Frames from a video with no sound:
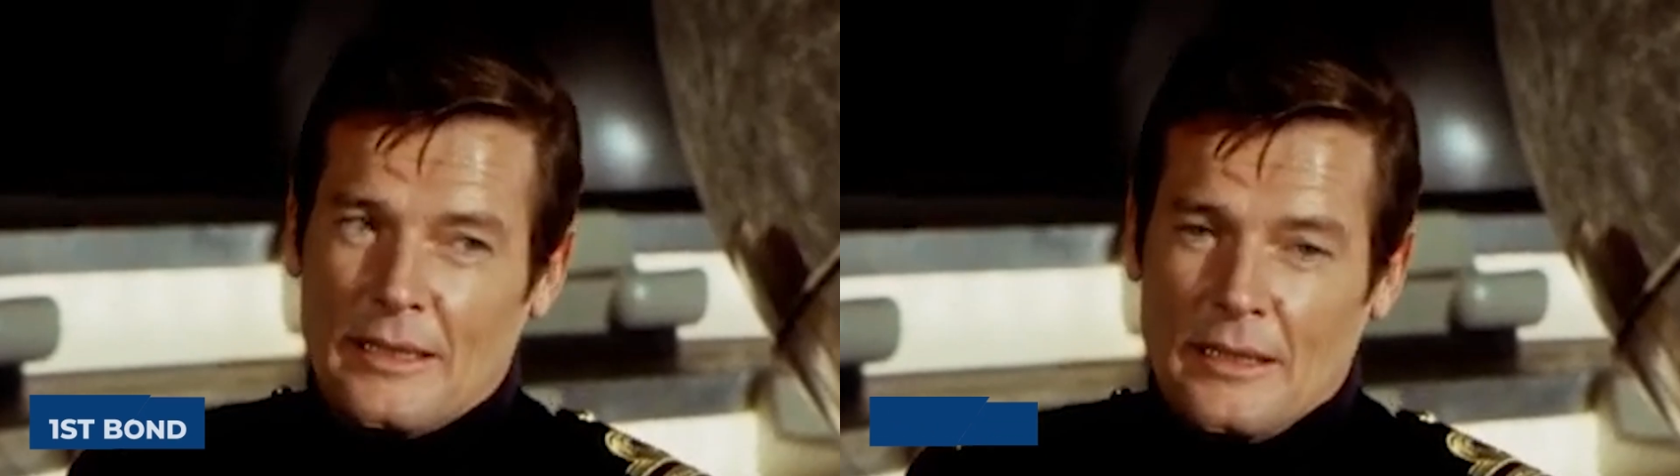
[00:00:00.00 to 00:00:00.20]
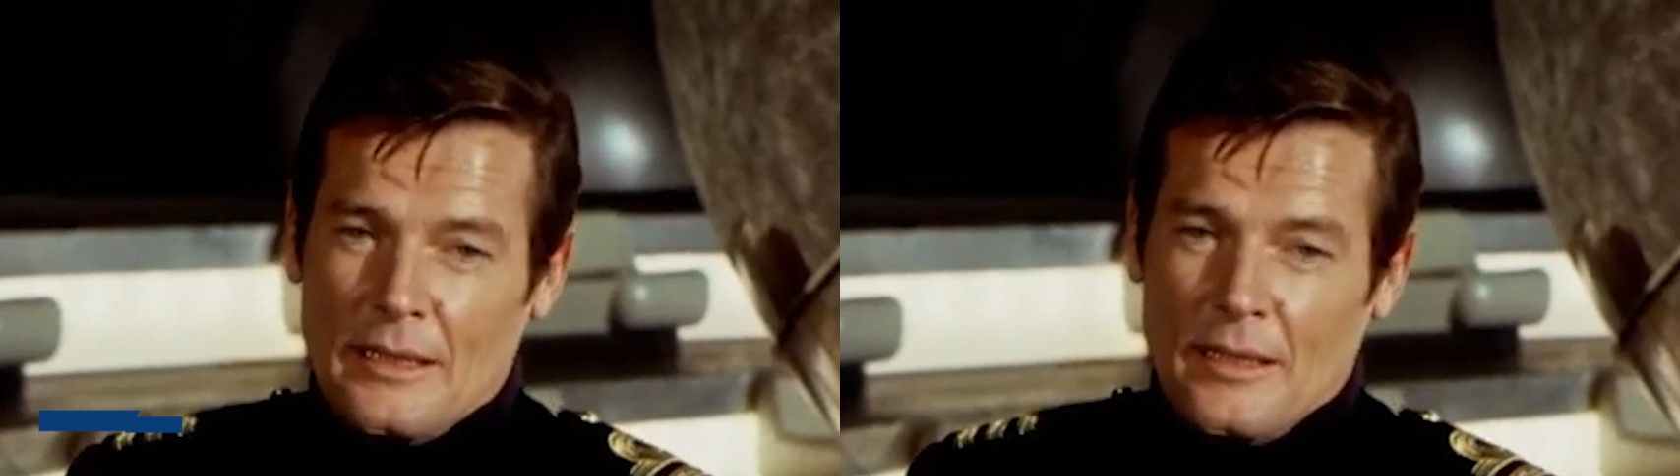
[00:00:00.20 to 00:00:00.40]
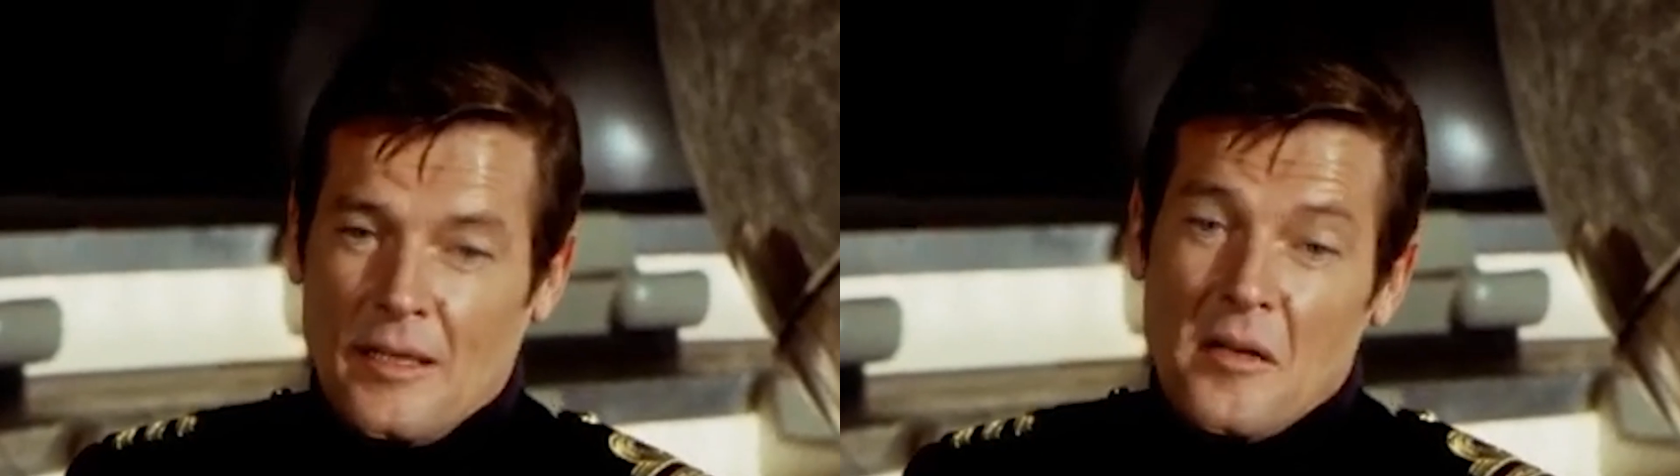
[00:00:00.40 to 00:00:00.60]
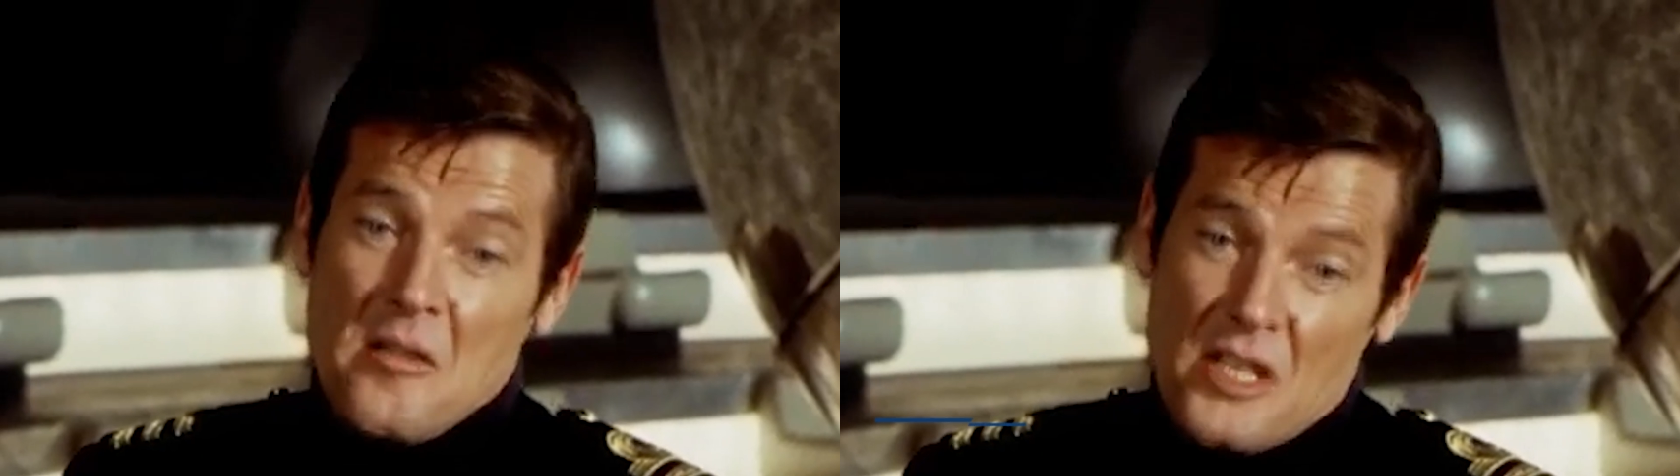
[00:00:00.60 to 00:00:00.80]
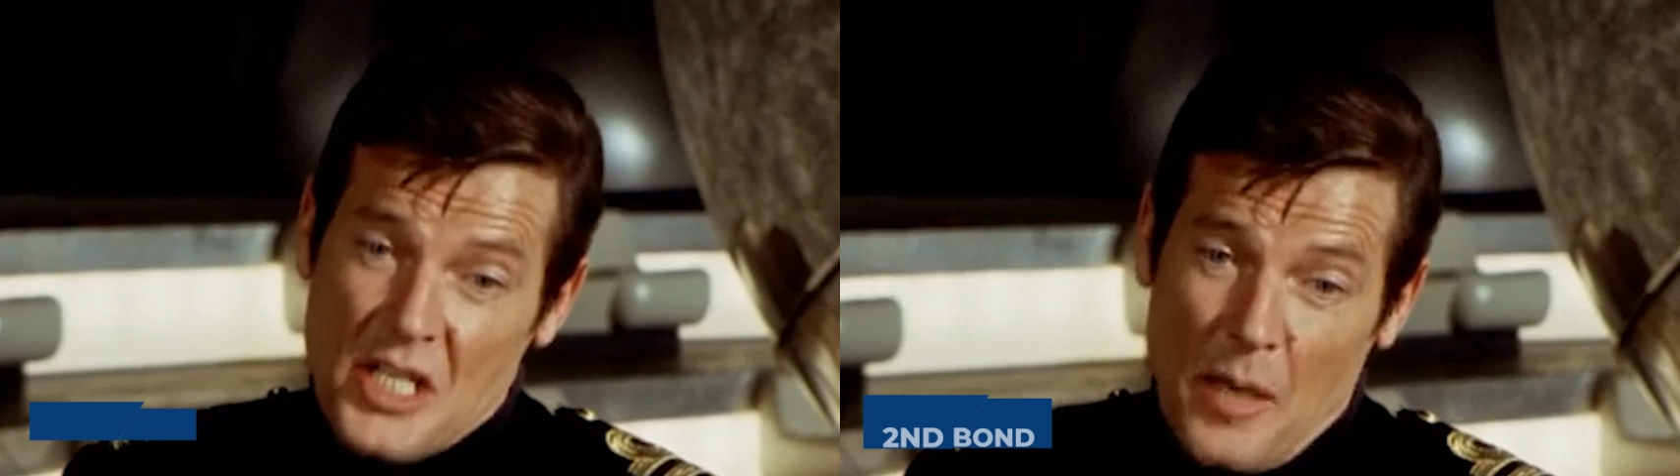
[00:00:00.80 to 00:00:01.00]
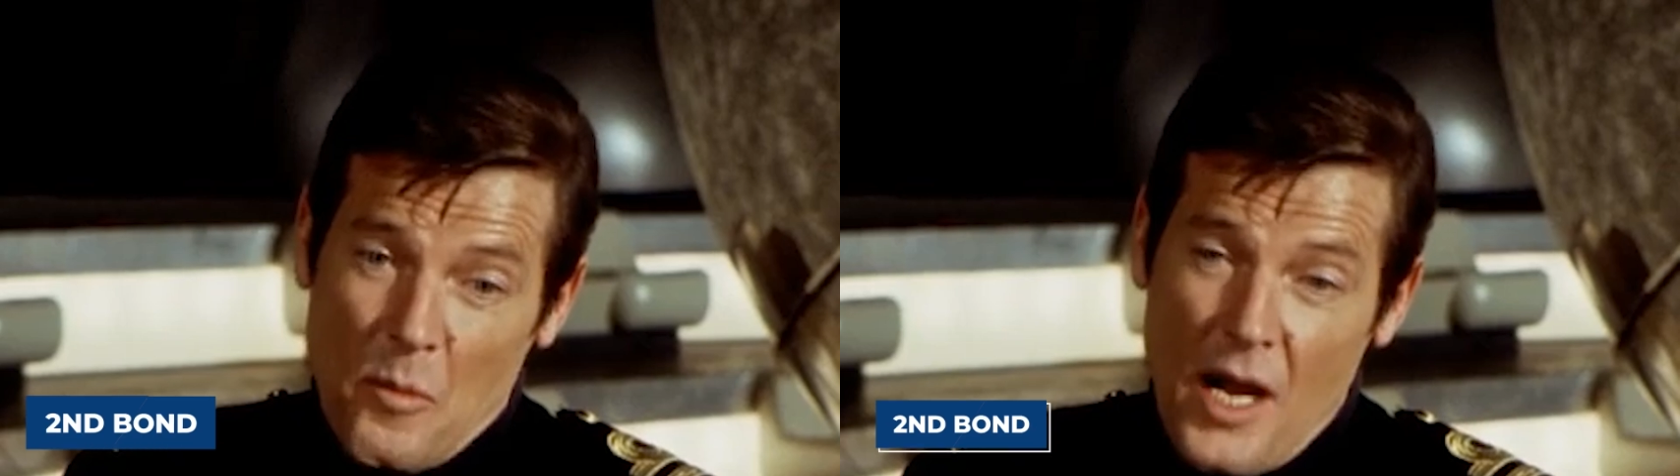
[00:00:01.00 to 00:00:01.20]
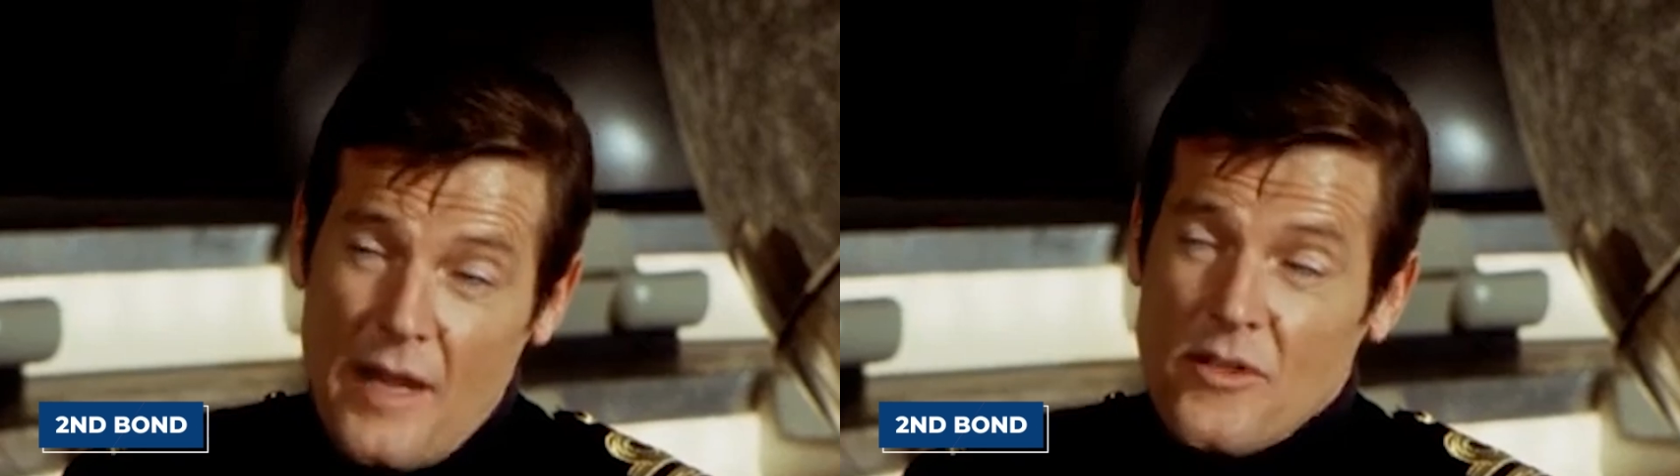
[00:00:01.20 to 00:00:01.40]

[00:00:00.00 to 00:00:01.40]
and Moore was the second